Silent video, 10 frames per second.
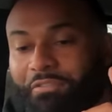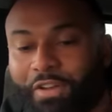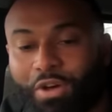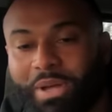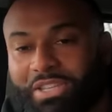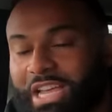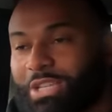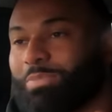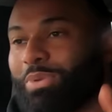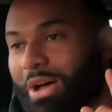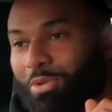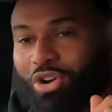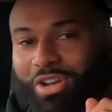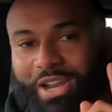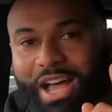I failed my test, but I'm not
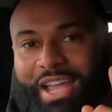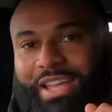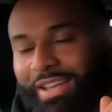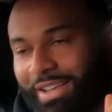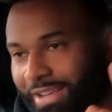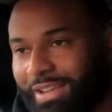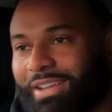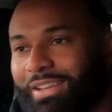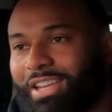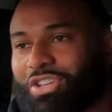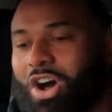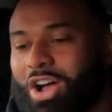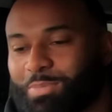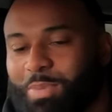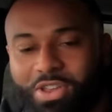going to lie this car
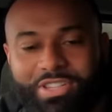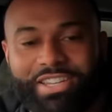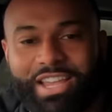has passed the